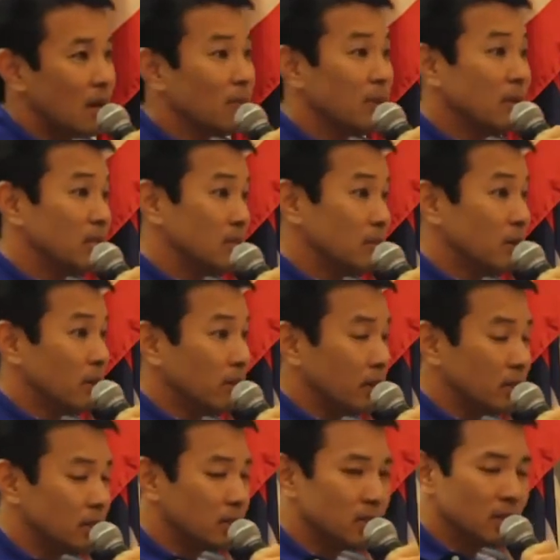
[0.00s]
Japanese
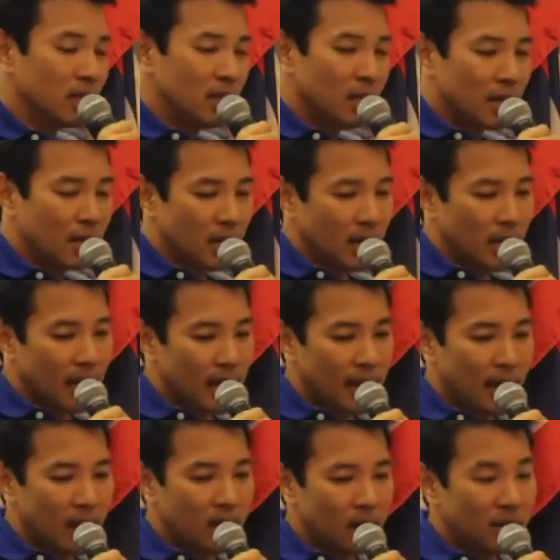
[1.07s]
immigrants.
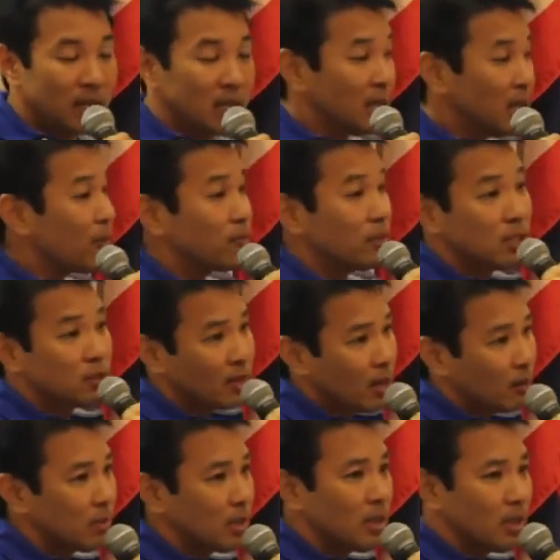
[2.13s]
And he left
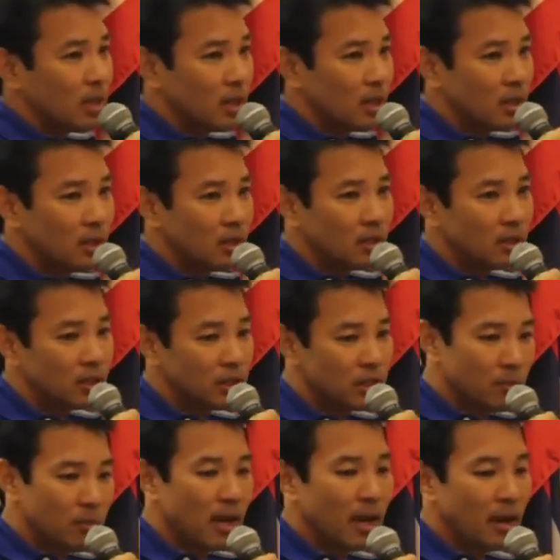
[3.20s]
his family in
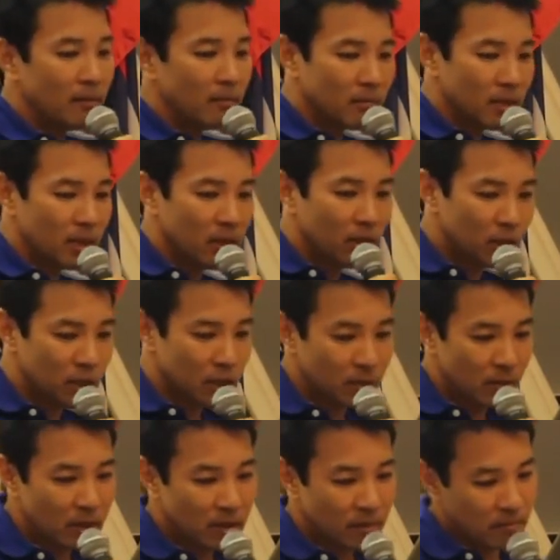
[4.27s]
Japan, in
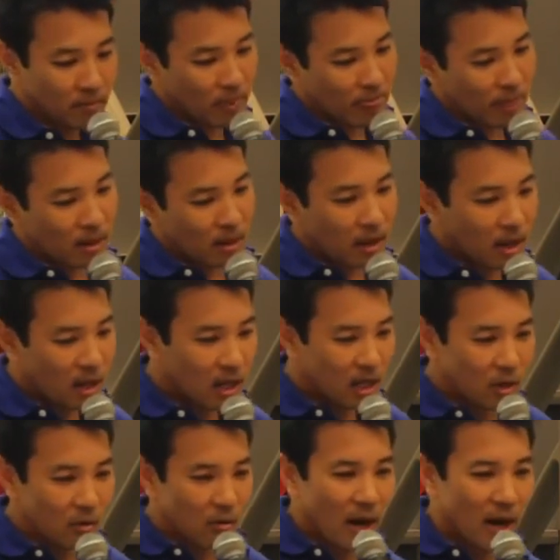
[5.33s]
Hiroshima,
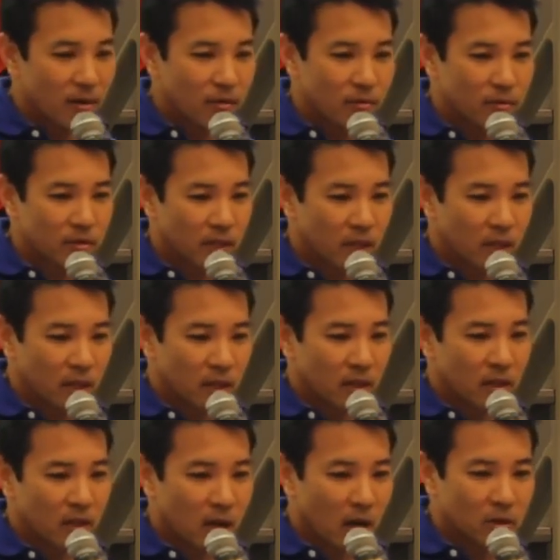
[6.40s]
and he arrived
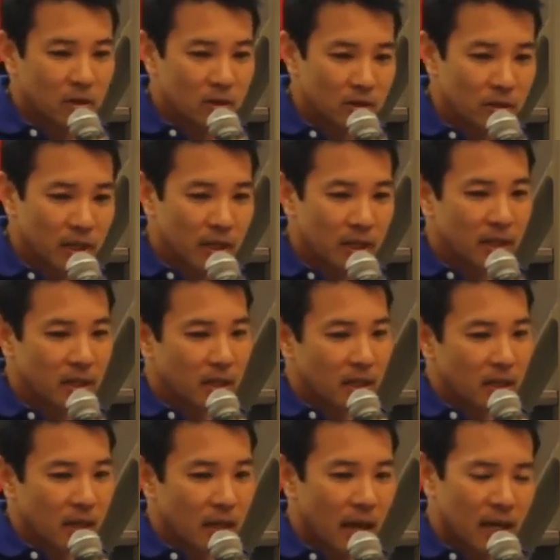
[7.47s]
in Kahului
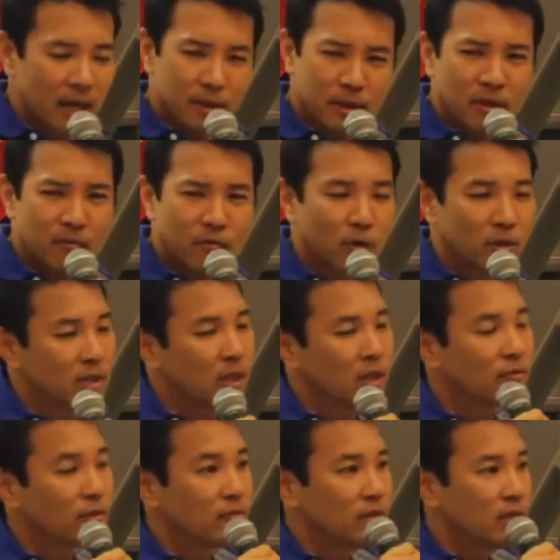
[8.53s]
at, I think,
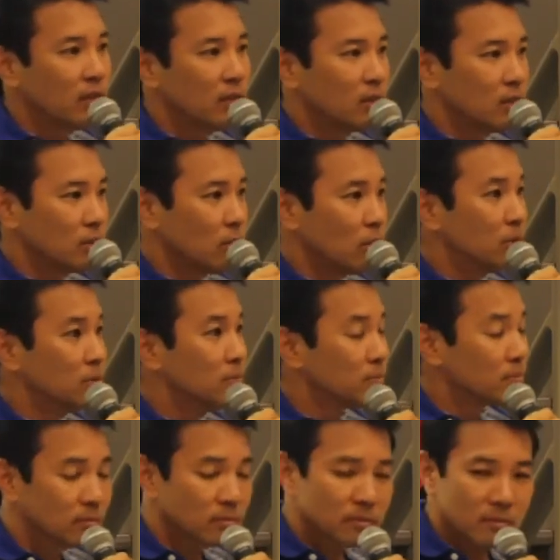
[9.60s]
14 or 15 years old.
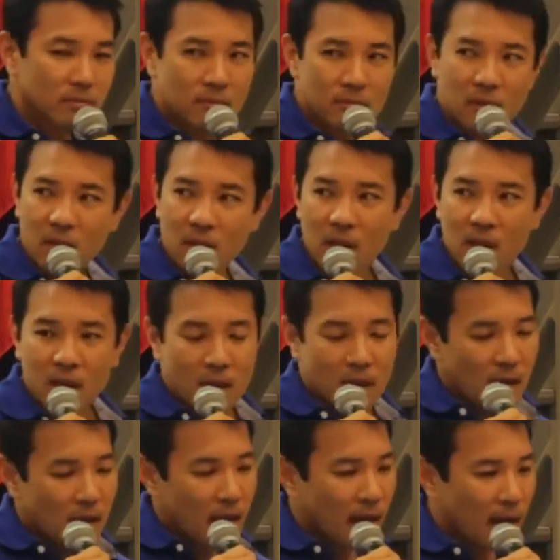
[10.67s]

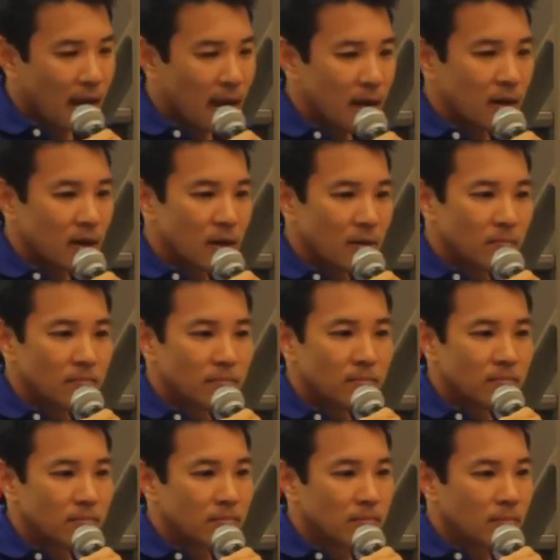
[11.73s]

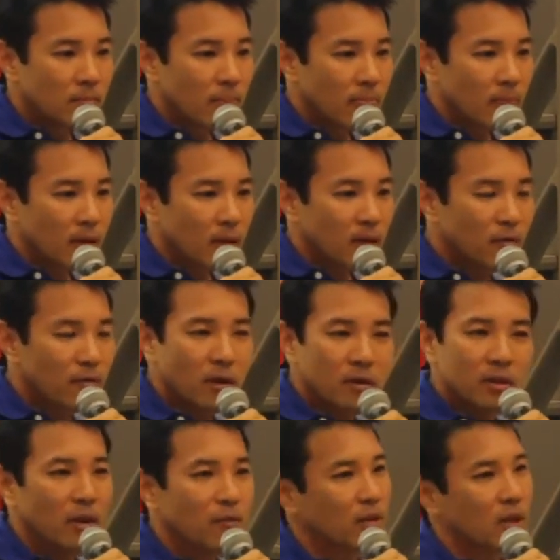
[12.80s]
And he
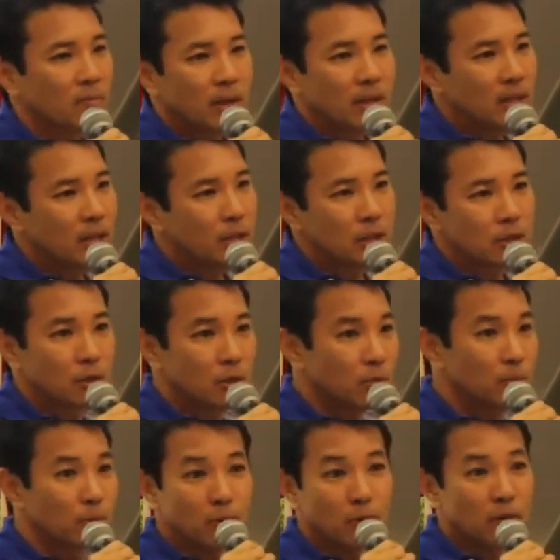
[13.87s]
found life on that plantation
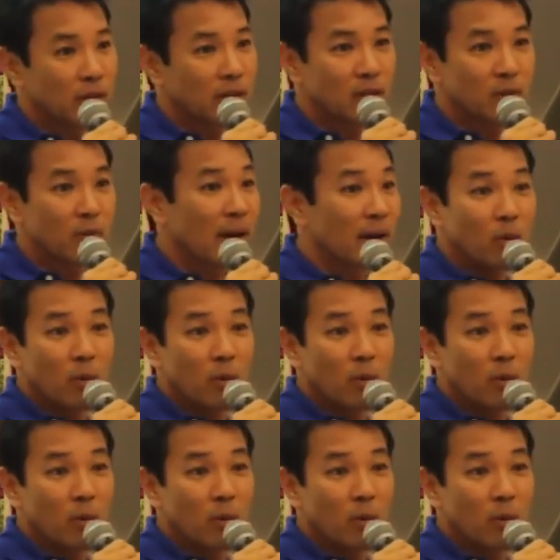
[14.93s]
so brutal that he